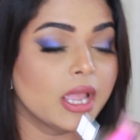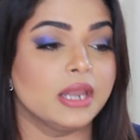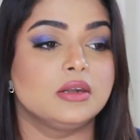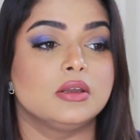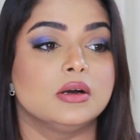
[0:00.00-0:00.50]

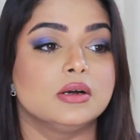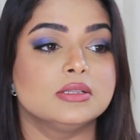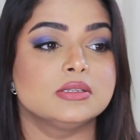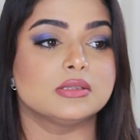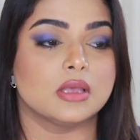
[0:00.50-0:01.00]
It
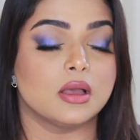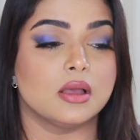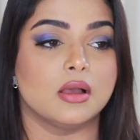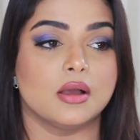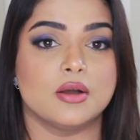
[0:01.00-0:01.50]
turns
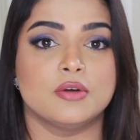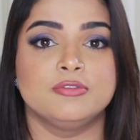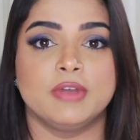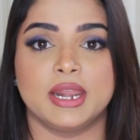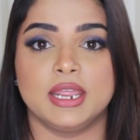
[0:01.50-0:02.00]

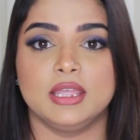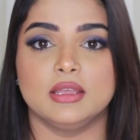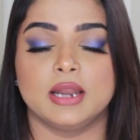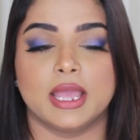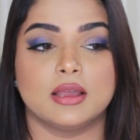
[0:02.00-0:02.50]

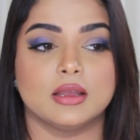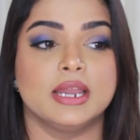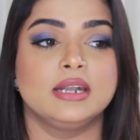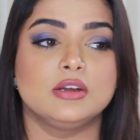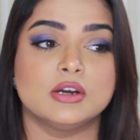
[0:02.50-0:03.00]

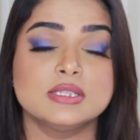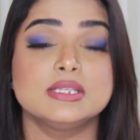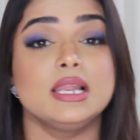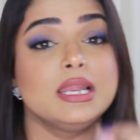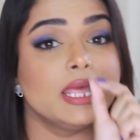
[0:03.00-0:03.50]
it turns
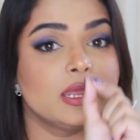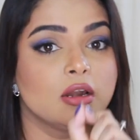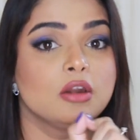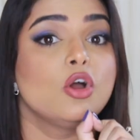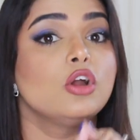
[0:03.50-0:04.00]
a
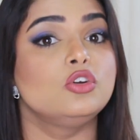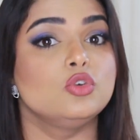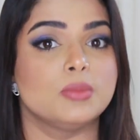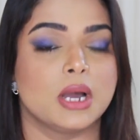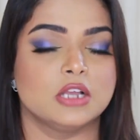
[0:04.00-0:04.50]
little, not
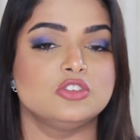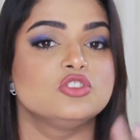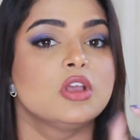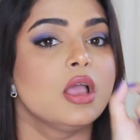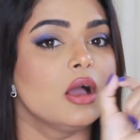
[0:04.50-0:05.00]
too much,
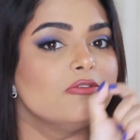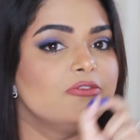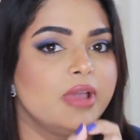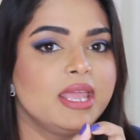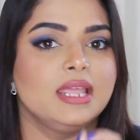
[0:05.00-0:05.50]

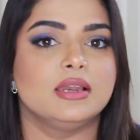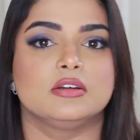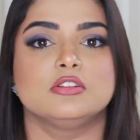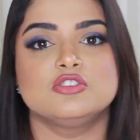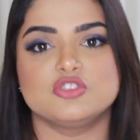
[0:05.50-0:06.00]
very
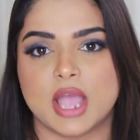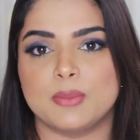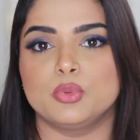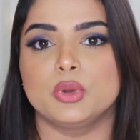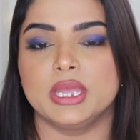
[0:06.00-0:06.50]
little
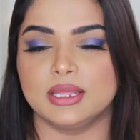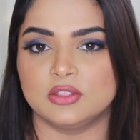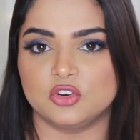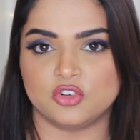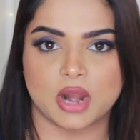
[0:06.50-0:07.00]
shampooy in
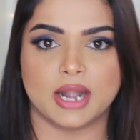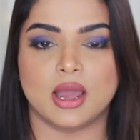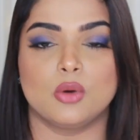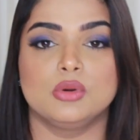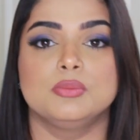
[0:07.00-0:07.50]
the dry
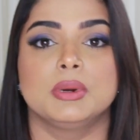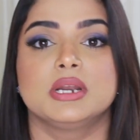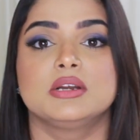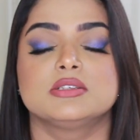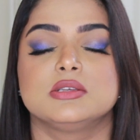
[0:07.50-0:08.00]
down, but
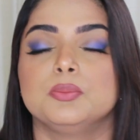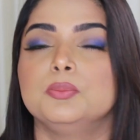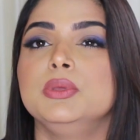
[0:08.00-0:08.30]
it is a